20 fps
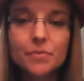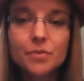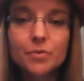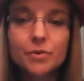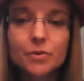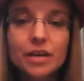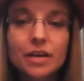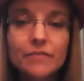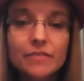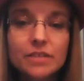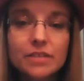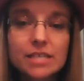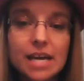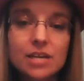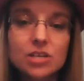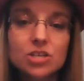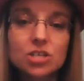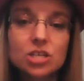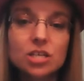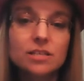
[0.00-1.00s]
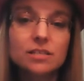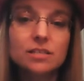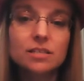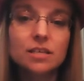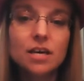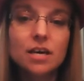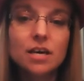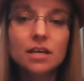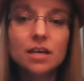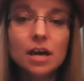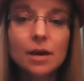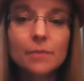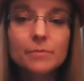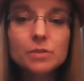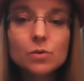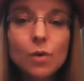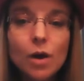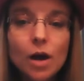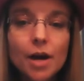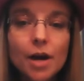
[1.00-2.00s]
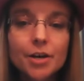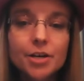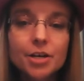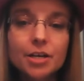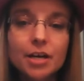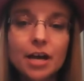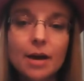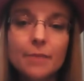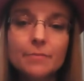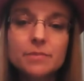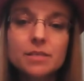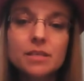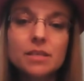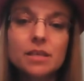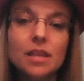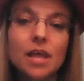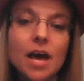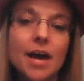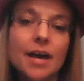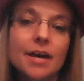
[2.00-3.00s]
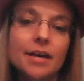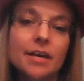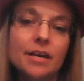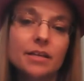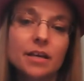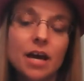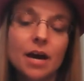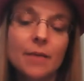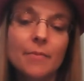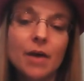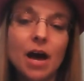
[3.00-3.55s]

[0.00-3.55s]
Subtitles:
3 invitations: come to water, come to the light, and come